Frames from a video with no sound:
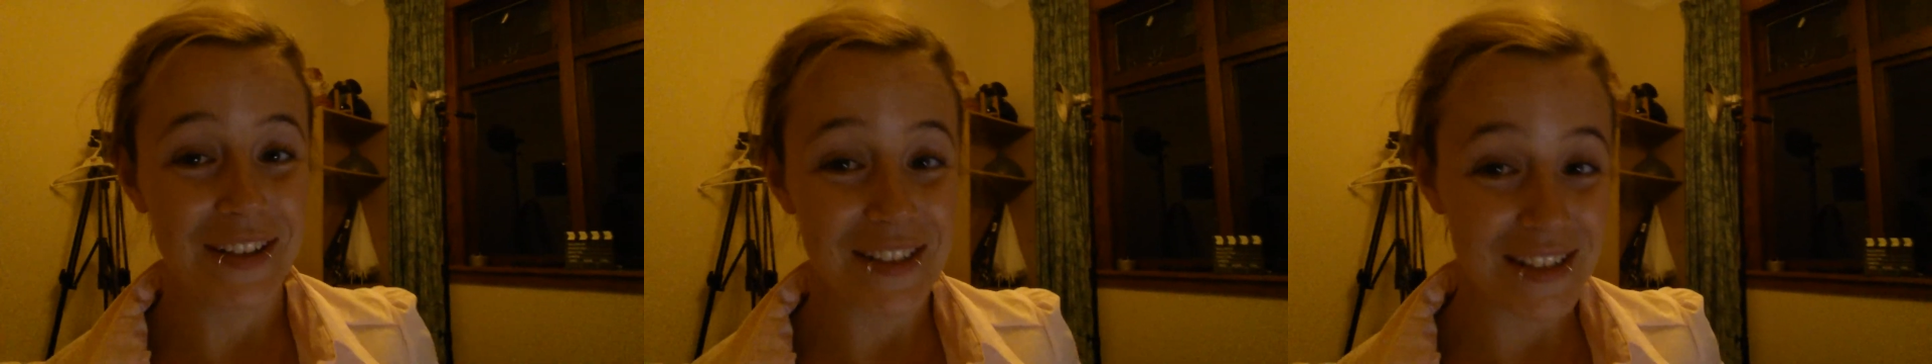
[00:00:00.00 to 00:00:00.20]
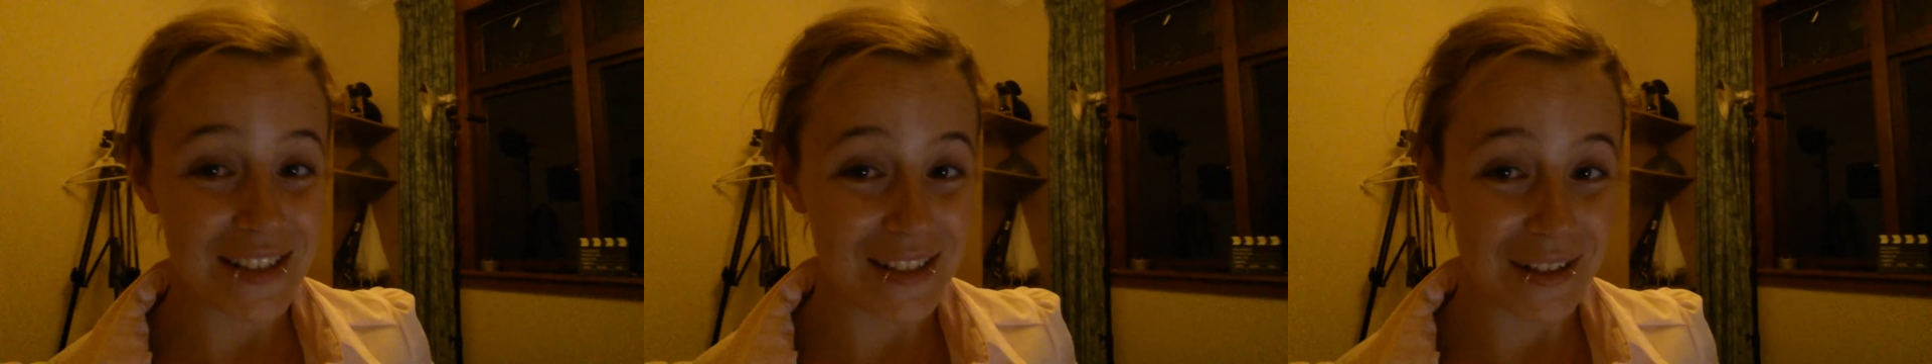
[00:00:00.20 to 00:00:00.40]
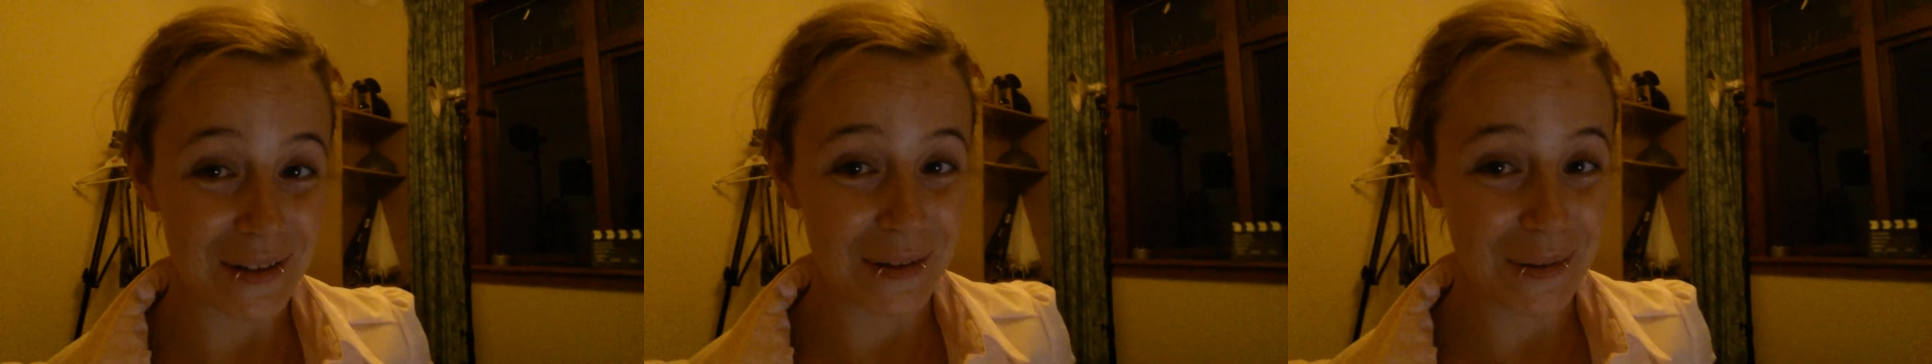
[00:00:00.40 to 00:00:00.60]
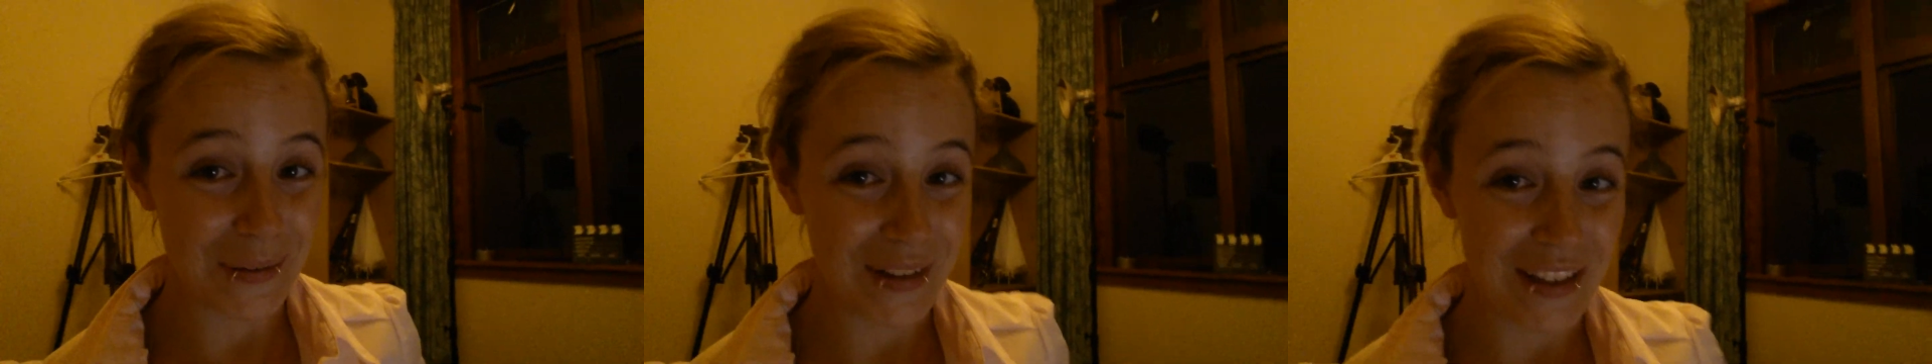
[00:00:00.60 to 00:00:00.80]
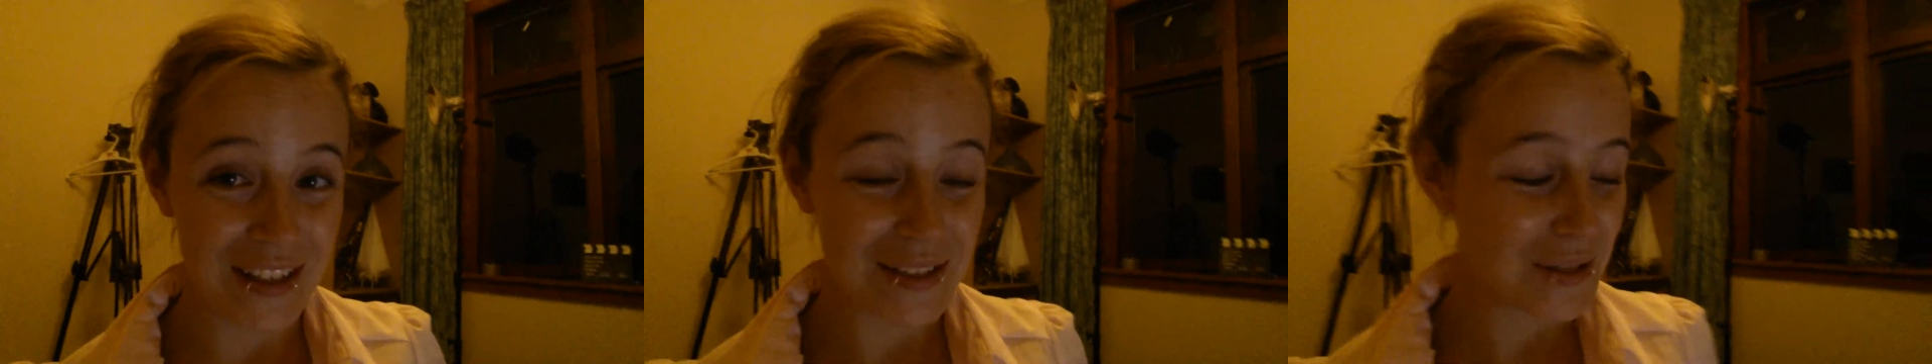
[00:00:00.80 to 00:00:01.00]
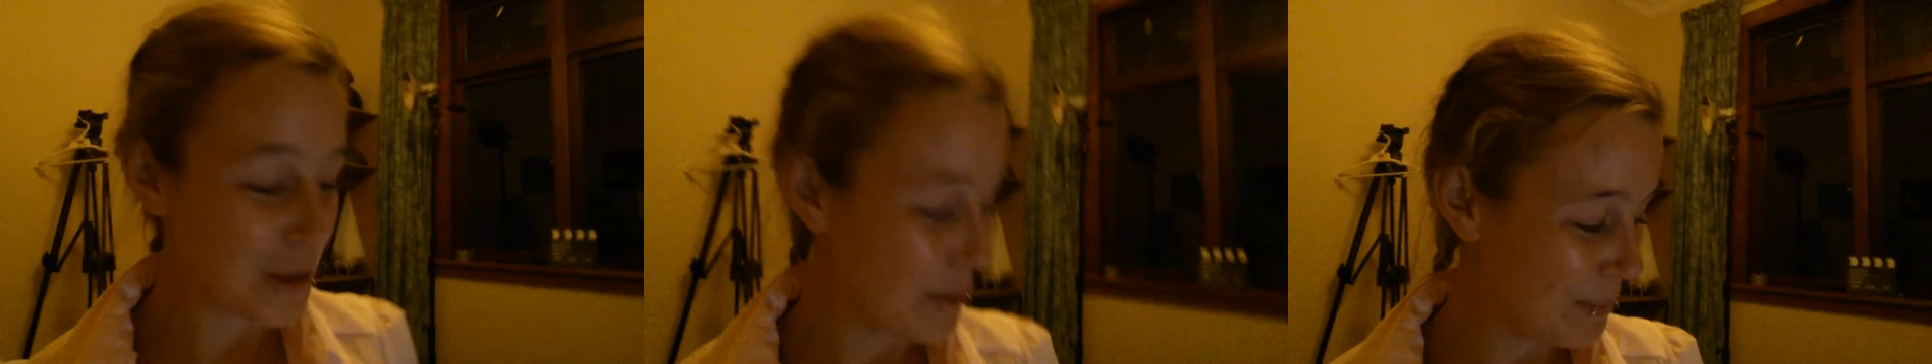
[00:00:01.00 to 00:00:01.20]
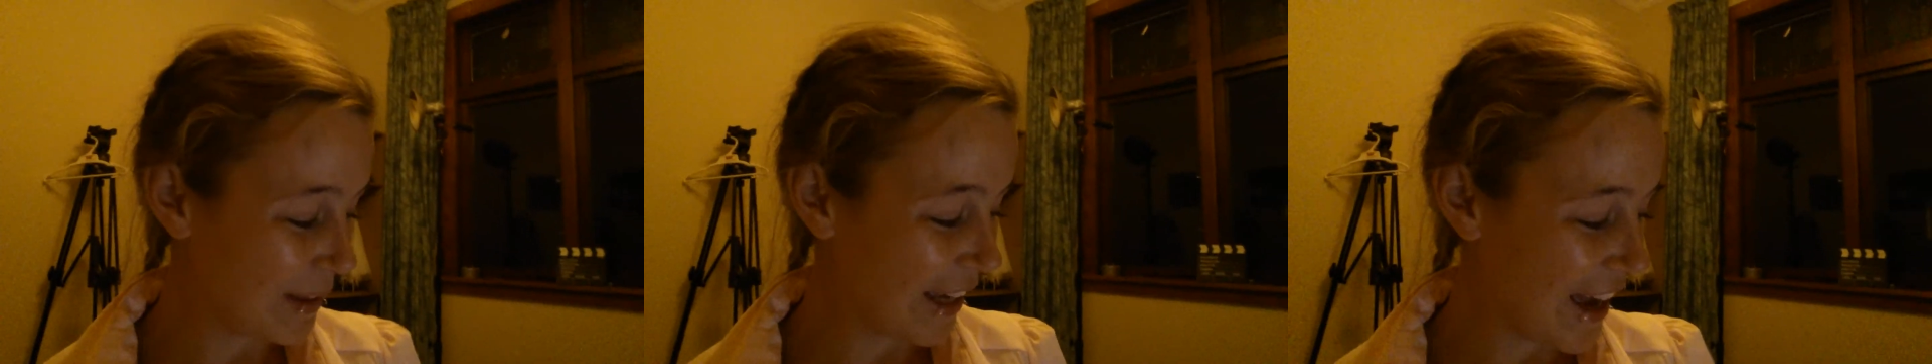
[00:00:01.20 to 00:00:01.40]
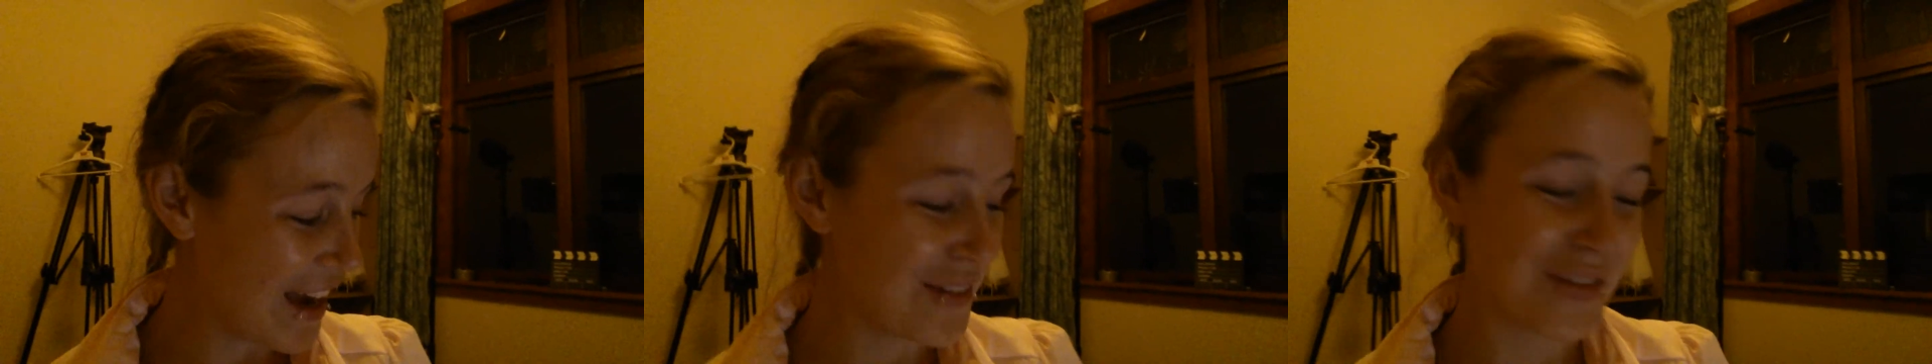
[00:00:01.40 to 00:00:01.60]
So here's
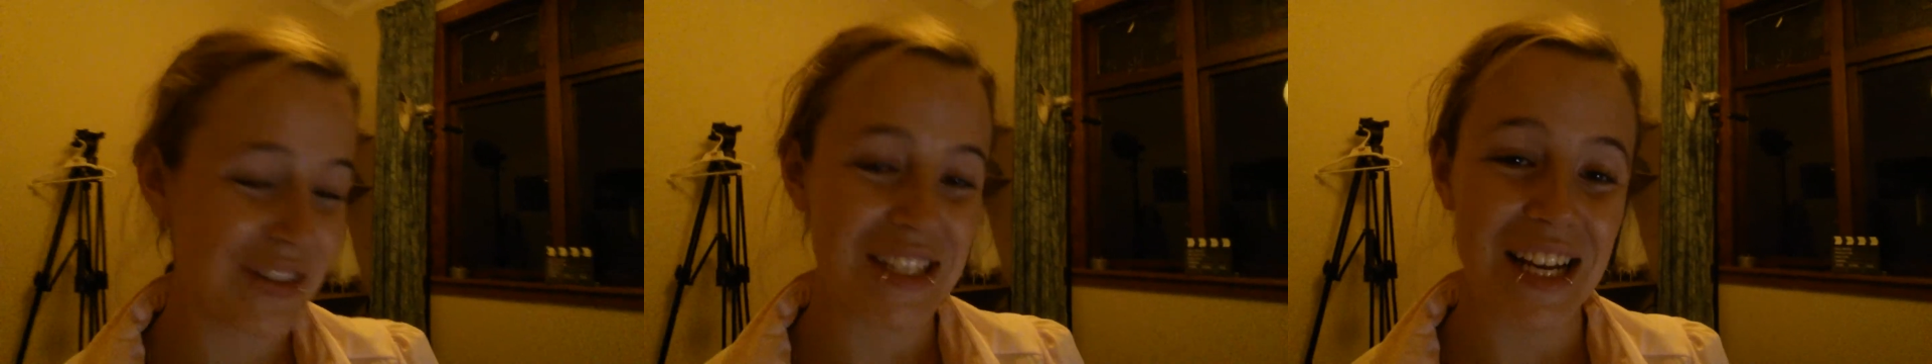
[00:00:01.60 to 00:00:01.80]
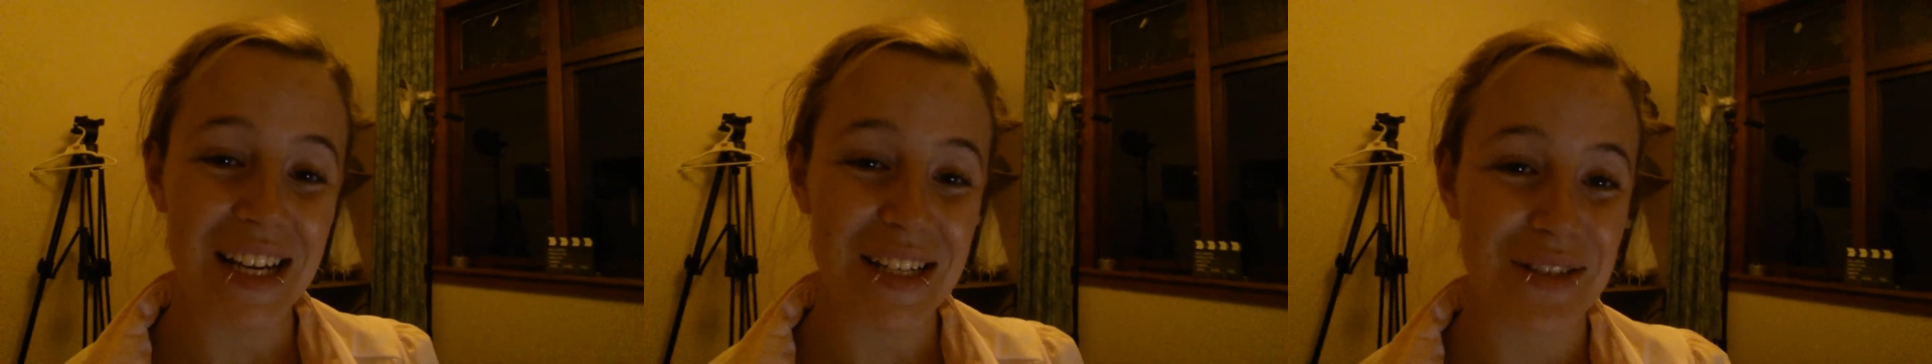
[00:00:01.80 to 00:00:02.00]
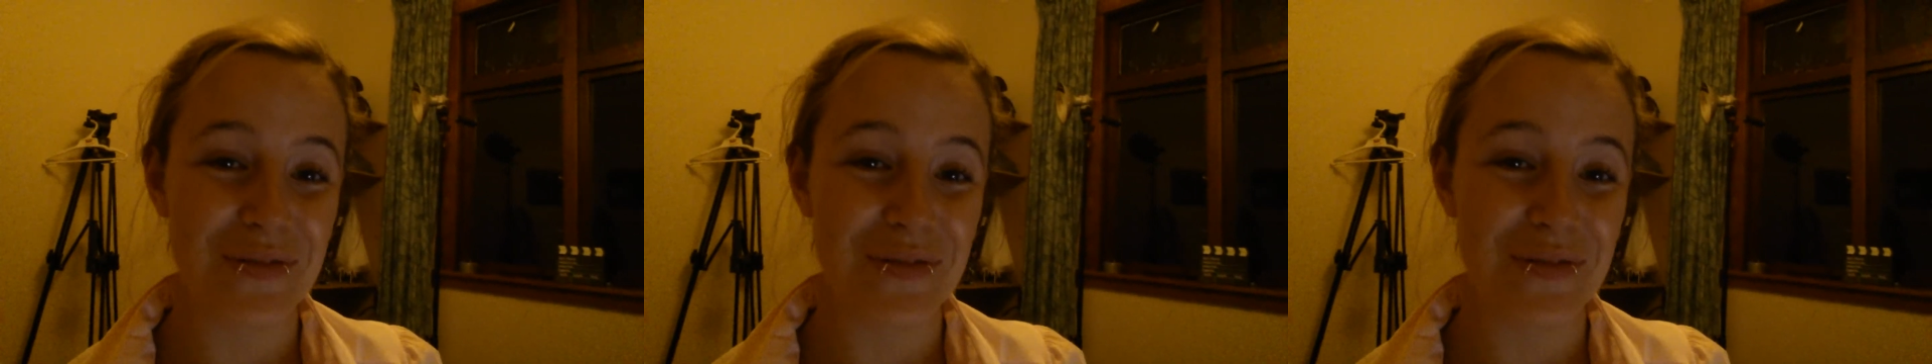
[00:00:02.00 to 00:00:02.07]
hoping I have a date